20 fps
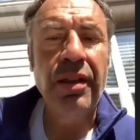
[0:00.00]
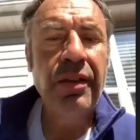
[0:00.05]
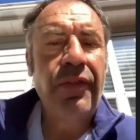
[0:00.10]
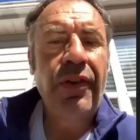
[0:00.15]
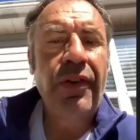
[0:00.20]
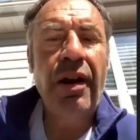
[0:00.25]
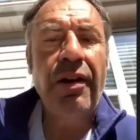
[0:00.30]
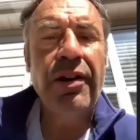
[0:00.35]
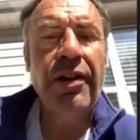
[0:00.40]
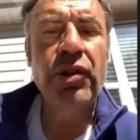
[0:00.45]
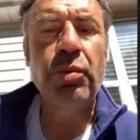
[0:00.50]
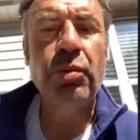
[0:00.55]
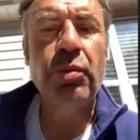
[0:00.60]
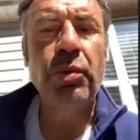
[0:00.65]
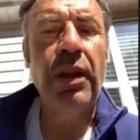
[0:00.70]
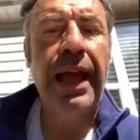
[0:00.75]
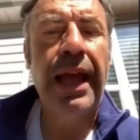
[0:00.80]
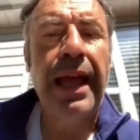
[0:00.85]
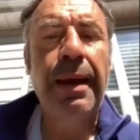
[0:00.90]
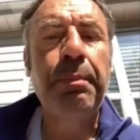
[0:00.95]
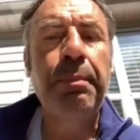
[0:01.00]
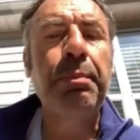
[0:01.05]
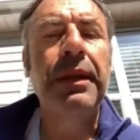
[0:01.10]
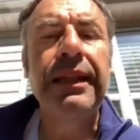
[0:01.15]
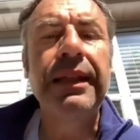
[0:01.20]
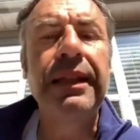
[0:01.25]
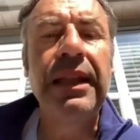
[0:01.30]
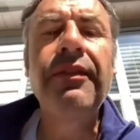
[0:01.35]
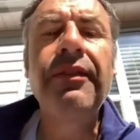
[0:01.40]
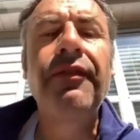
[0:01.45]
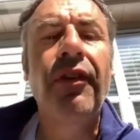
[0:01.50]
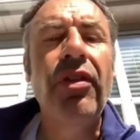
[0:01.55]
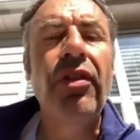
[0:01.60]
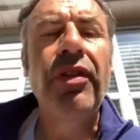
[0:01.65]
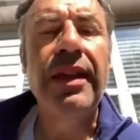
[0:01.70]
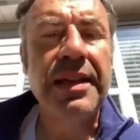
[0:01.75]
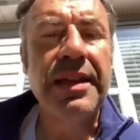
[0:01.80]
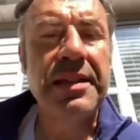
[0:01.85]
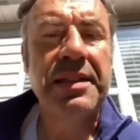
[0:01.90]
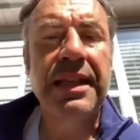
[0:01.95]
The virus will happily live
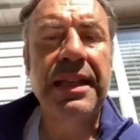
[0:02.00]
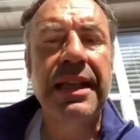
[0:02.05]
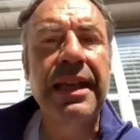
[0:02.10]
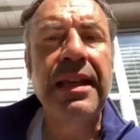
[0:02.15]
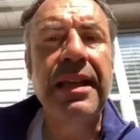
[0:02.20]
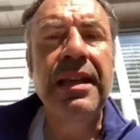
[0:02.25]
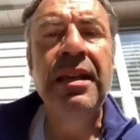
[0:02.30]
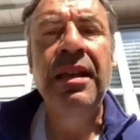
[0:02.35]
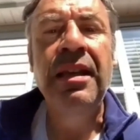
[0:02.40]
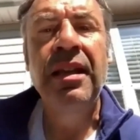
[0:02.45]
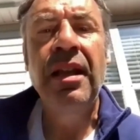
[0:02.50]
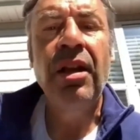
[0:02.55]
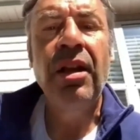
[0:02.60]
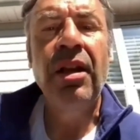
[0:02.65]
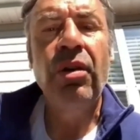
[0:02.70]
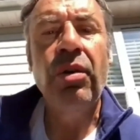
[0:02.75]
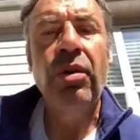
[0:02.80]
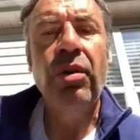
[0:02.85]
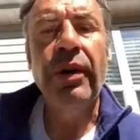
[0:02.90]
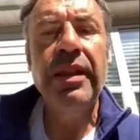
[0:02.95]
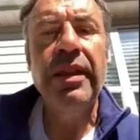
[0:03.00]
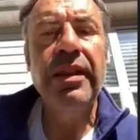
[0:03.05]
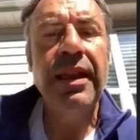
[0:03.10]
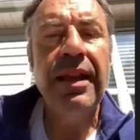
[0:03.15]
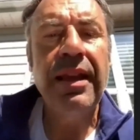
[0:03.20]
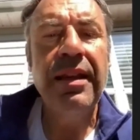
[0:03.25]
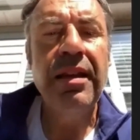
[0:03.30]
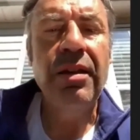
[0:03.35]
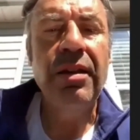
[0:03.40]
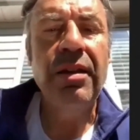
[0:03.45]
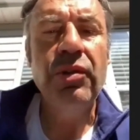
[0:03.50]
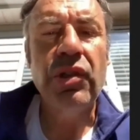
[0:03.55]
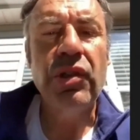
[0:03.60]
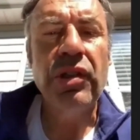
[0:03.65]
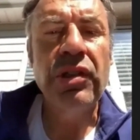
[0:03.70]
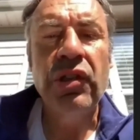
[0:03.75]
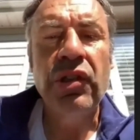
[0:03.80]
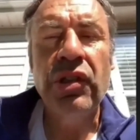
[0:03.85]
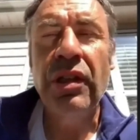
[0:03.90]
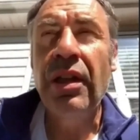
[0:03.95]
on their skin or in their
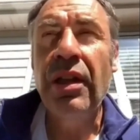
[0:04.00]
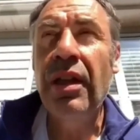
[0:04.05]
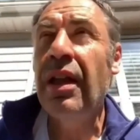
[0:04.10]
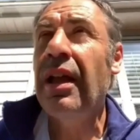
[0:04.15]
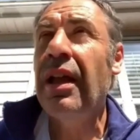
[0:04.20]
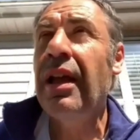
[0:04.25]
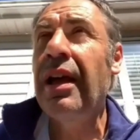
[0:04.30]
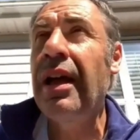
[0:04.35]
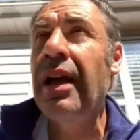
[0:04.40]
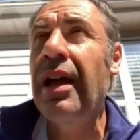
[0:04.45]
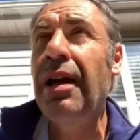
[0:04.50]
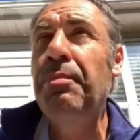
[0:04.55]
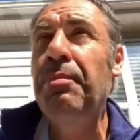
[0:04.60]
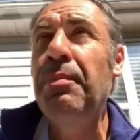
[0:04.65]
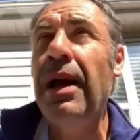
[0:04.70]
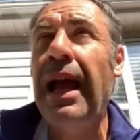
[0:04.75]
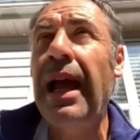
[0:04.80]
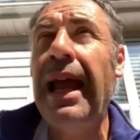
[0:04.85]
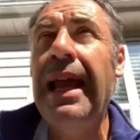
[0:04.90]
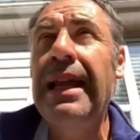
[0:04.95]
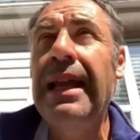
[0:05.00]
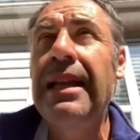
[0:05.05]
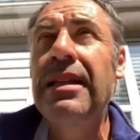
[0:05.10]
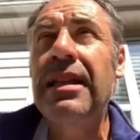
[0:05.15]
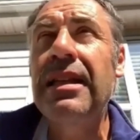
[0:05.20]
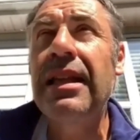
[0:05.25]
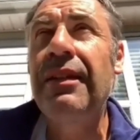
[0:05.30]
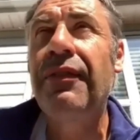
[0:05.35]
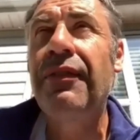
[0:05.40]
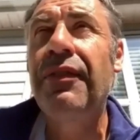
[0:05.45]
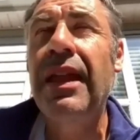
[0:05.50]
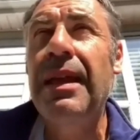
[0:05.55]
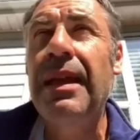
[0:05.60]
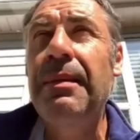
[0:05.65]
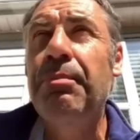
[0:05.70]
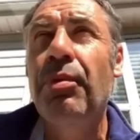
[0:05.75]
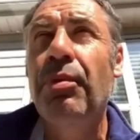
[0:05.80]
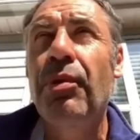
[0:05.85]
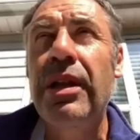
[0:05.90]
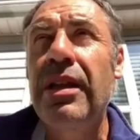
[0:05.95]
noses. And if
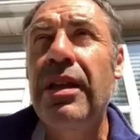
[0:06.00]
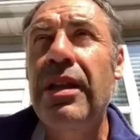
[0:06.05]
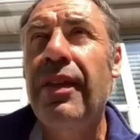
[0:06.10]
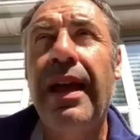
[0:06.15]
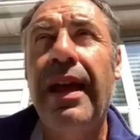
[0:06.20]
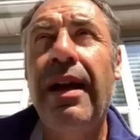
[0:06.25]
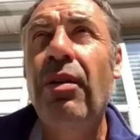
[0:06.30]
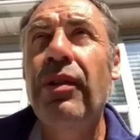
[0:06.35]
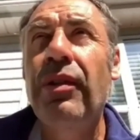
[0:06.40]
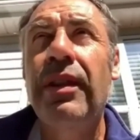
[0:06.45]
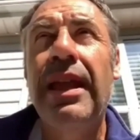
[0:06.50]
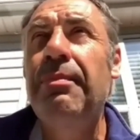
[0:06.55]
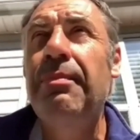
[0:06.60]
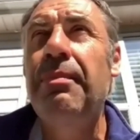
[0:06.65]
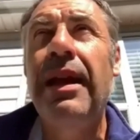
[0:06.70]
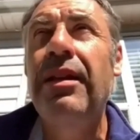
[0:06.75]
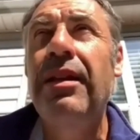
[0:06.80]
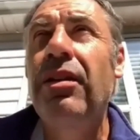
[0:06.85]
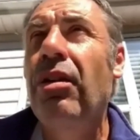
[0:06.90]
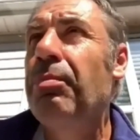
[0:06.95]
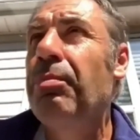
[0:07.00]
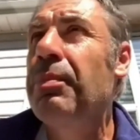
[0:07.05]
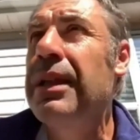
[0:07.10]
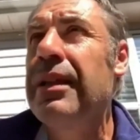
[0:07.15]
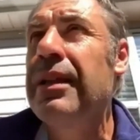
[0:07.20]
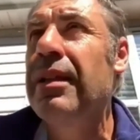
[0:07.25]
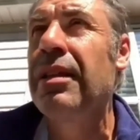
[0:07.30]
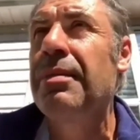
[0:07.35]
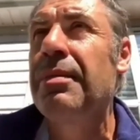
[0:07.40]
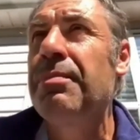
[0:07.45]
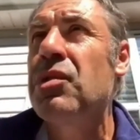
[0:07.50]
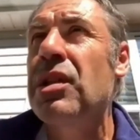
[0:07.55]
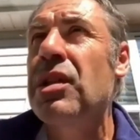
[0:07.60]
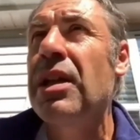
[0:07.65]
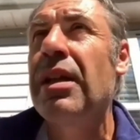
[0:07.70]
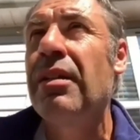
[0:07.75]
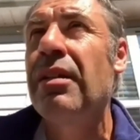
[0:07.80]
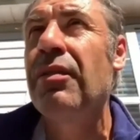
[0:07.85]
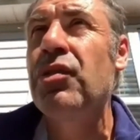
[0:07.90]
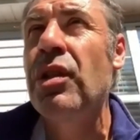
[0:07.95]
they breathe out, they may not be ill
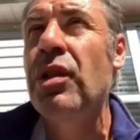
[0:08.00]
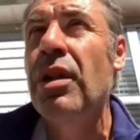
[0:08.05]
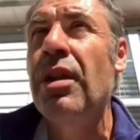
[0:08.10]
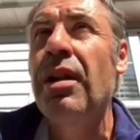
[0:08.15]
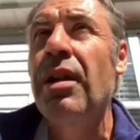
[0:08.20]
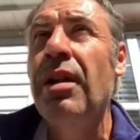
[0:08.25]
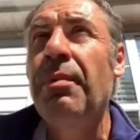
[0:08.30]
themselves.